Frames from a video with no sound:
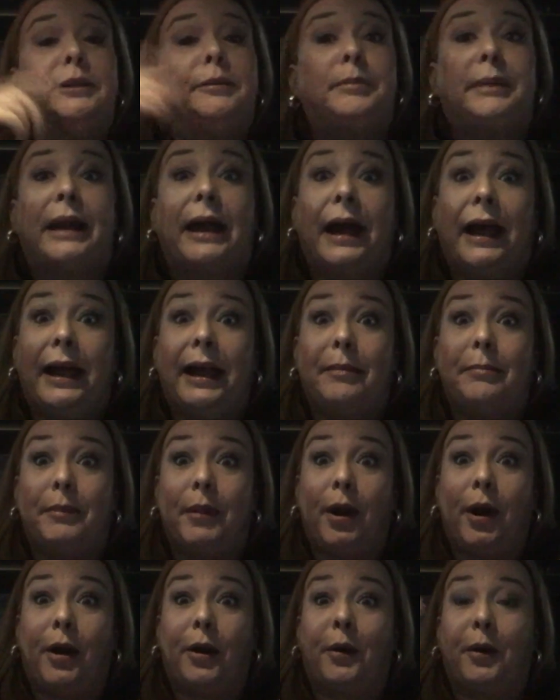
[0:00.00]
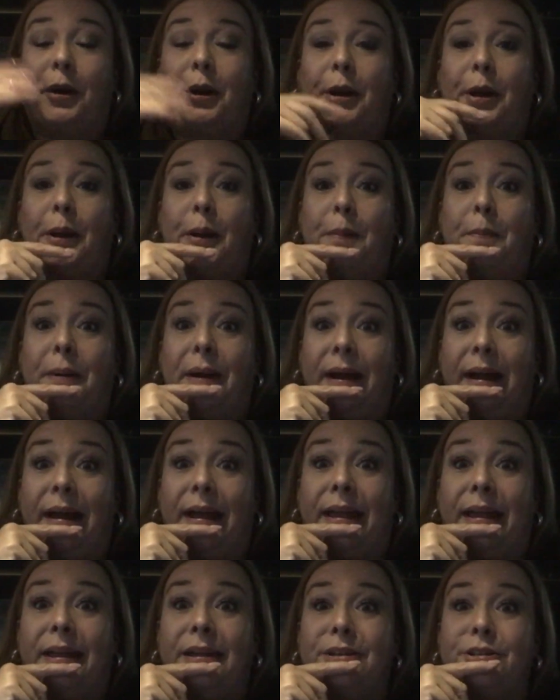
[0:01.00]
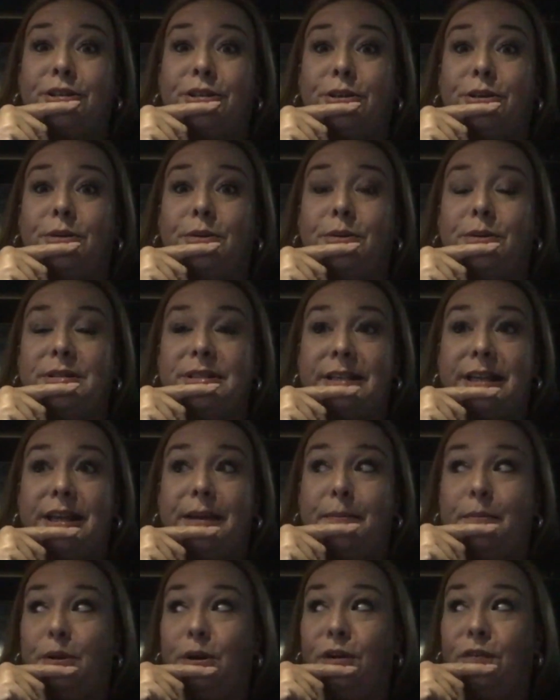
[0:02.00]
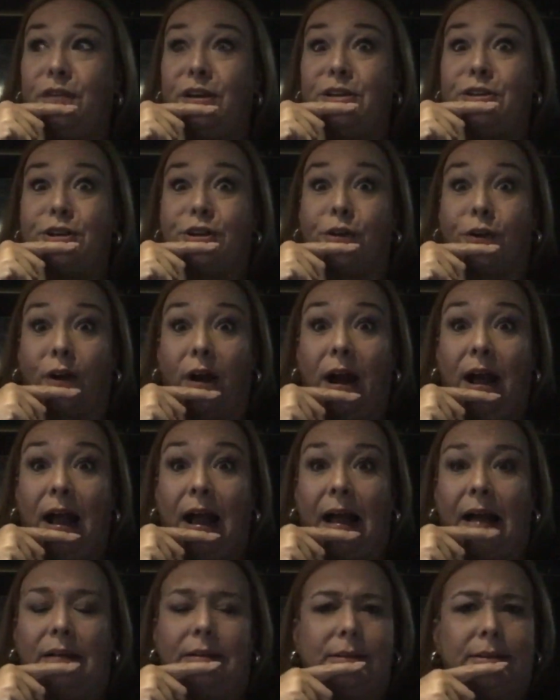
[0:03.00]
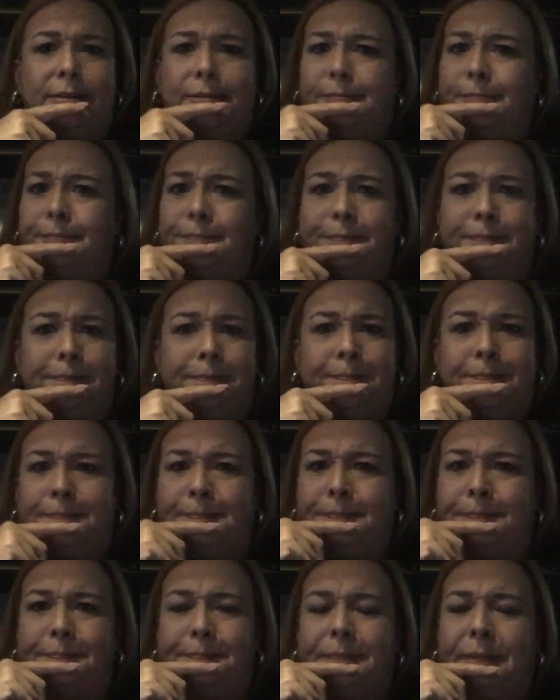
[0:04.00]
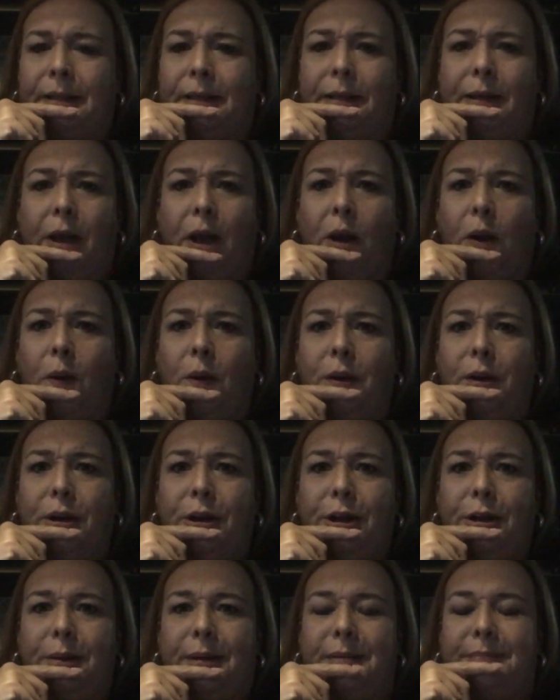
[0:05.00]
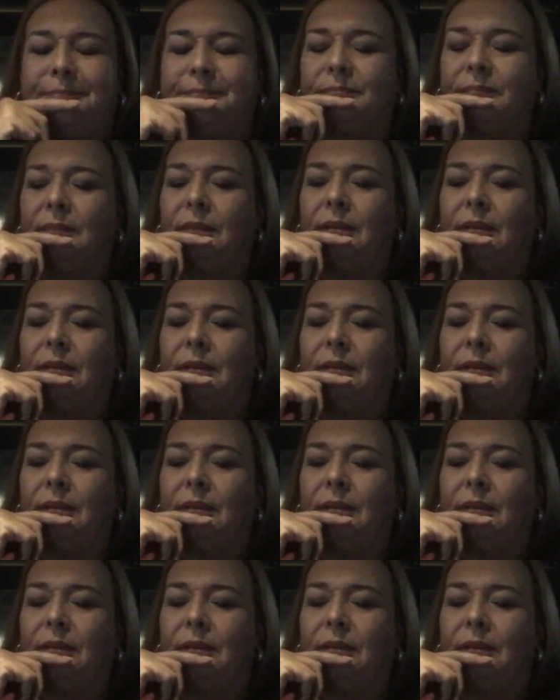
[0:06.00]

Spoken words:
but I am not going to go pay to see a movie to cry. Not going to do it.